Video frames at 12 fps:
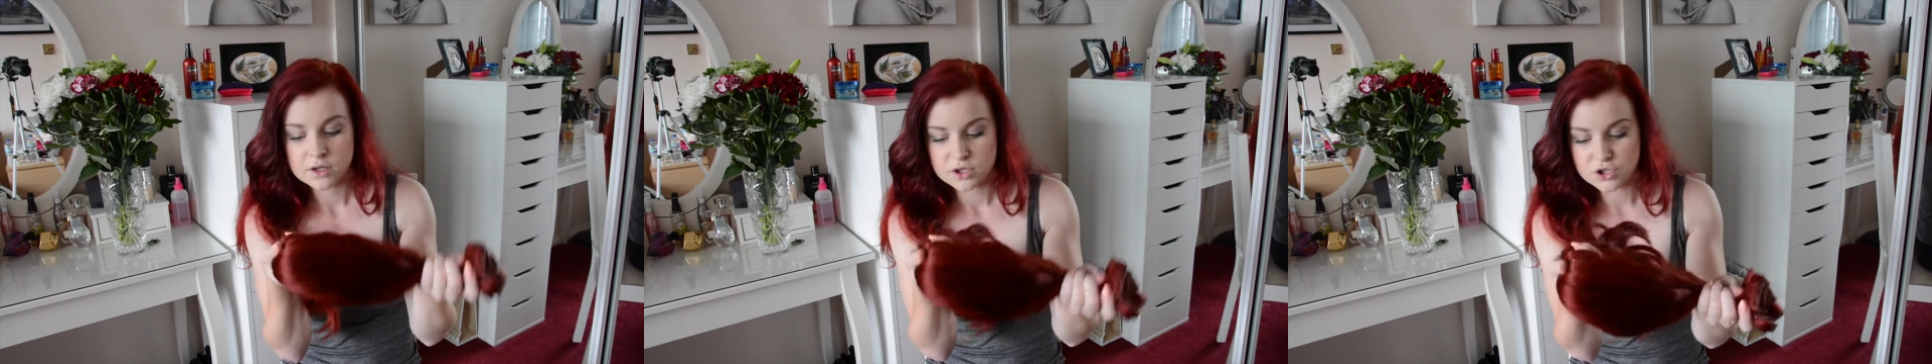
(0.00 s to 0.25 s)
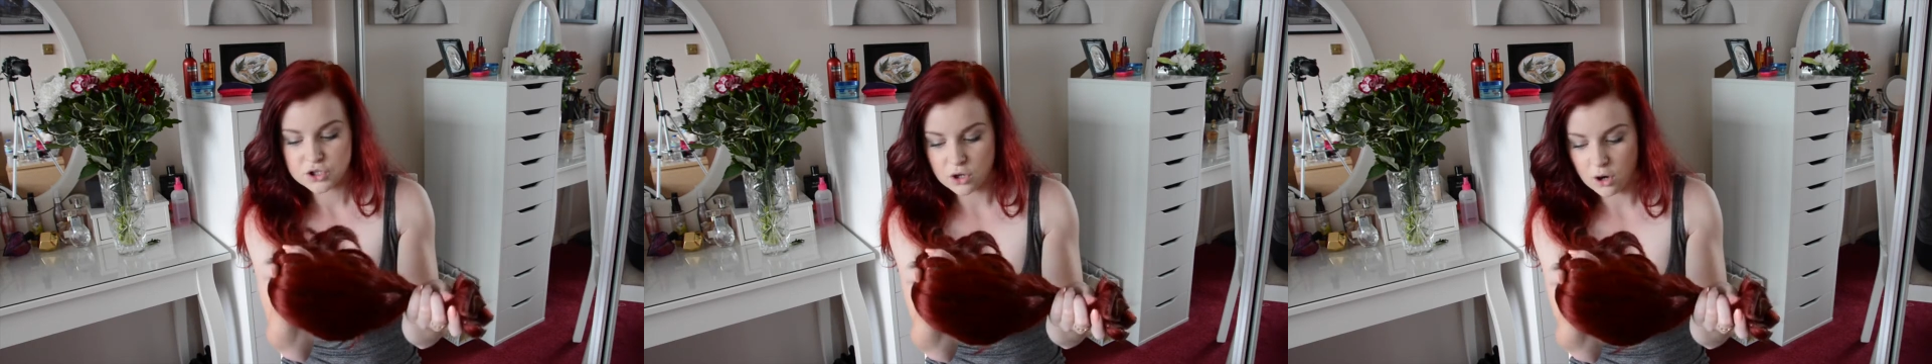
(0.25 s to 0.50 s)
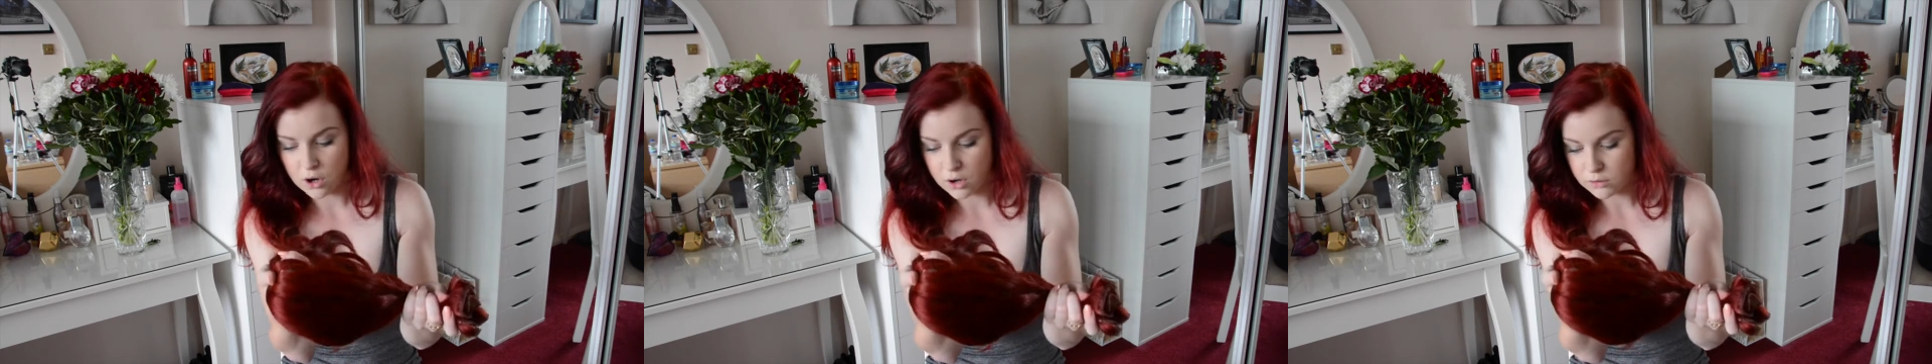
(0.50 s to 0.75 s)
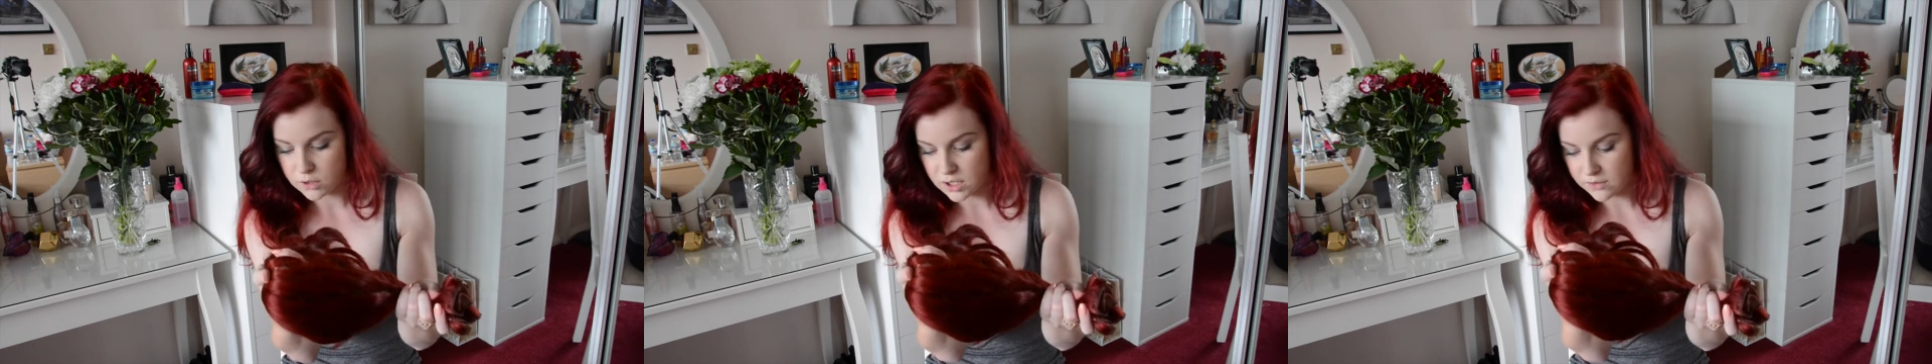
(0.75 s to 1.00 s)

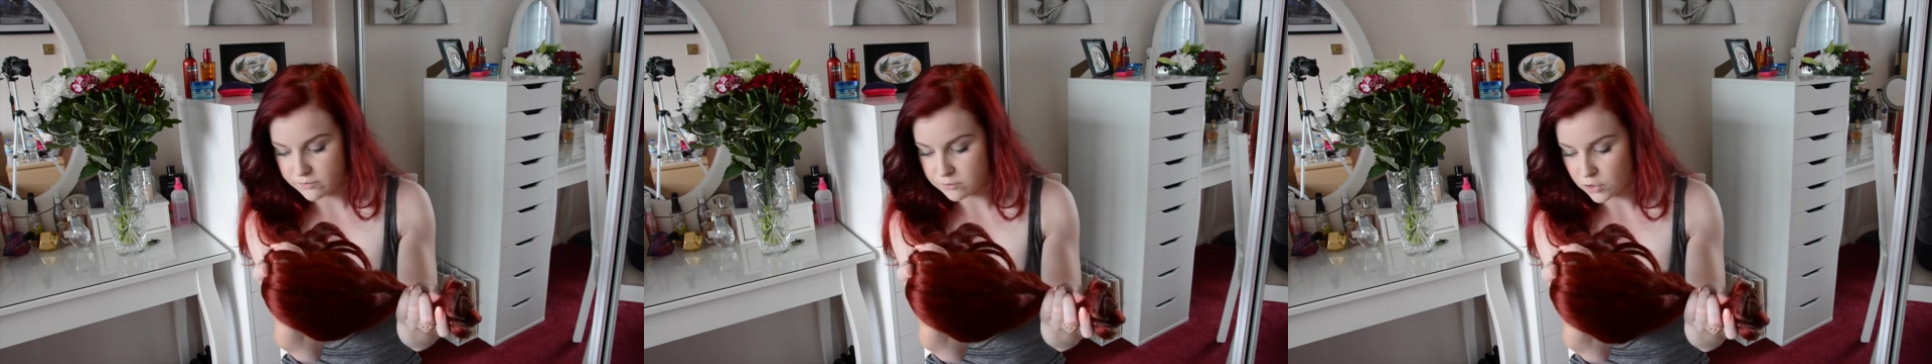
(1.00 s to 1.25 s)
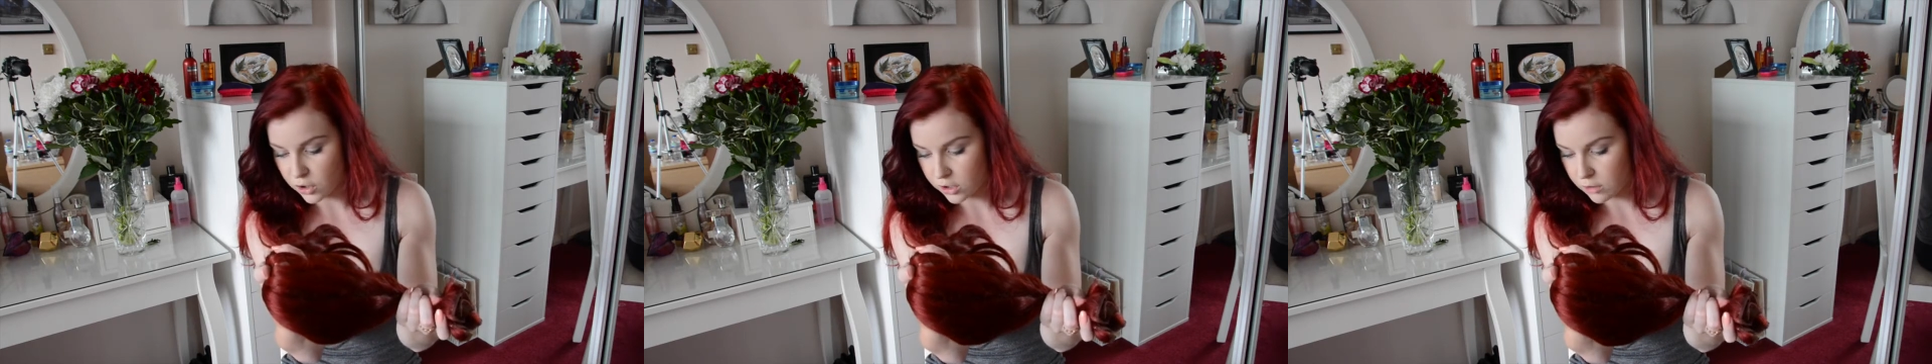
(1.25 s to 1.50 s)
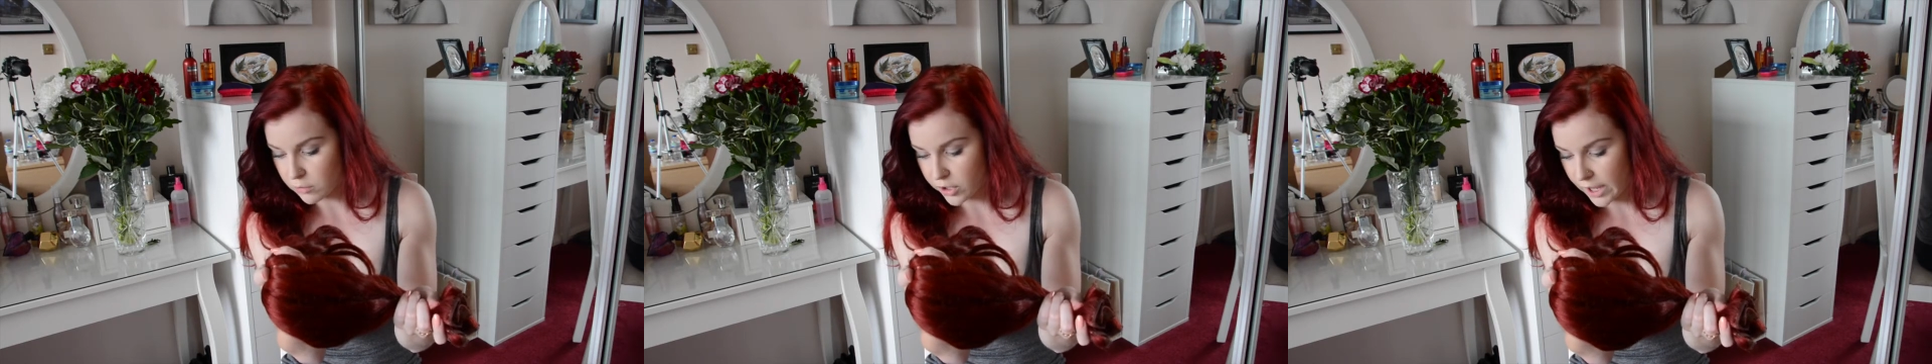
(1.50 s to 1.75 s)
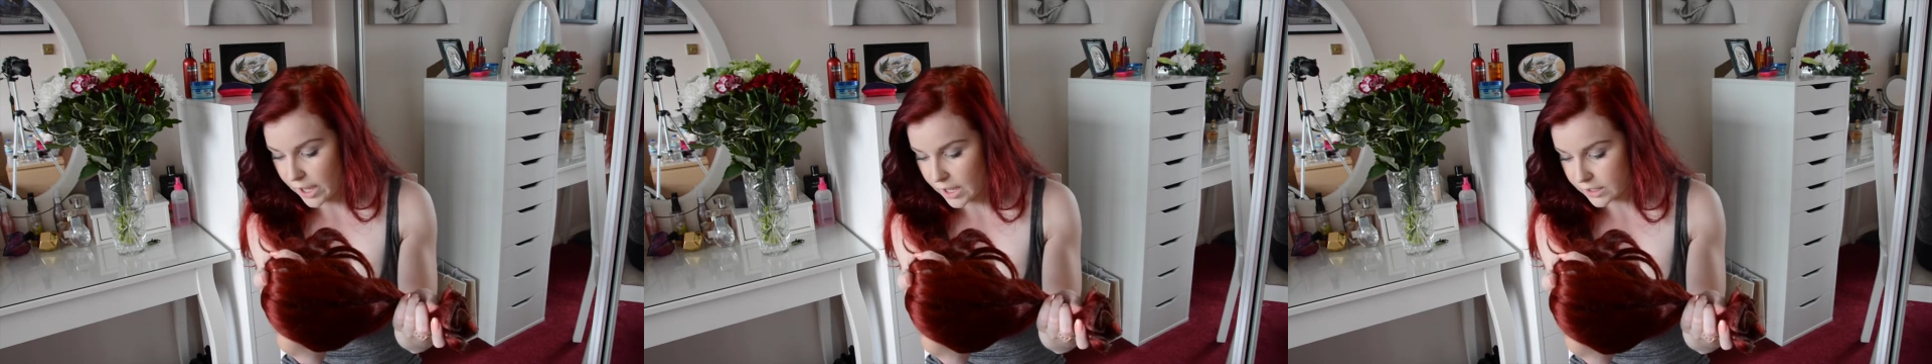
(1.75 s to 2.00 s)
So even like
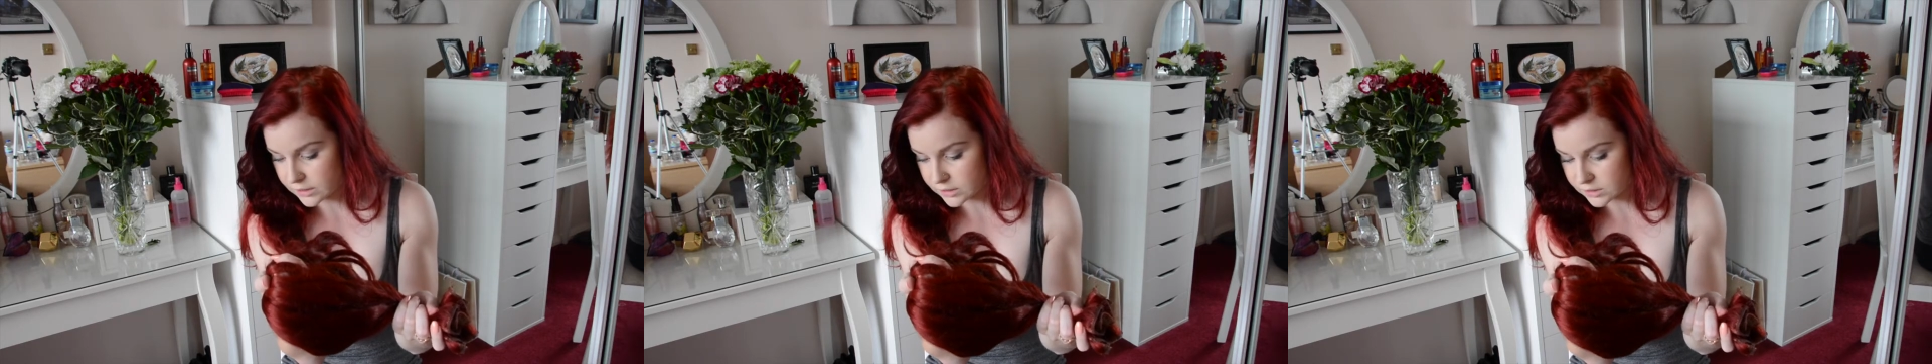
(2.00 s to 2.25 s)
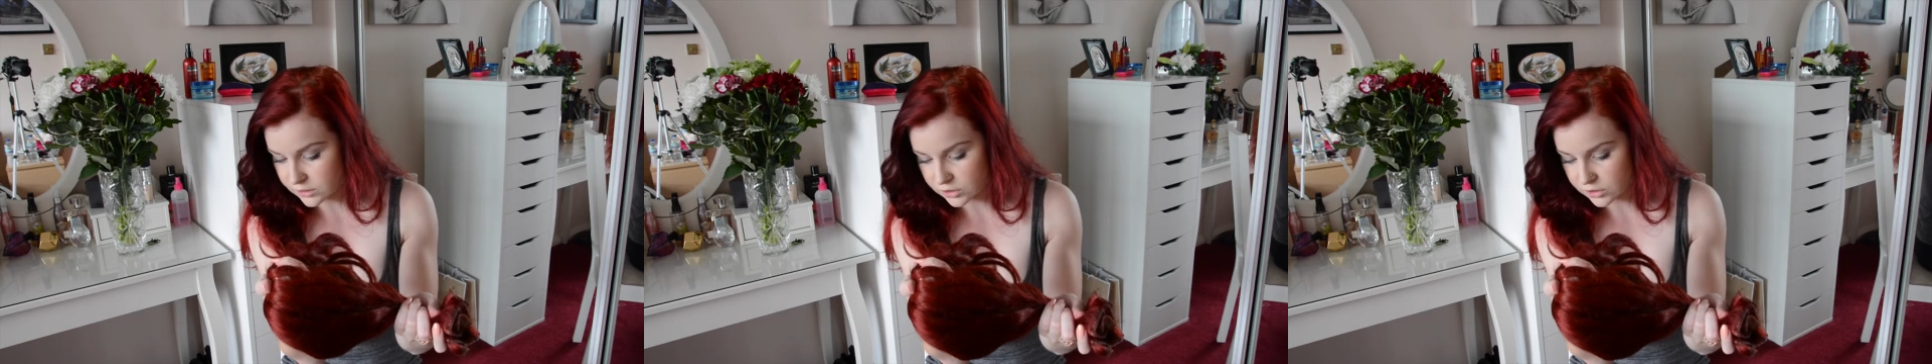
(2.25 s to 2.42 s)
my ends,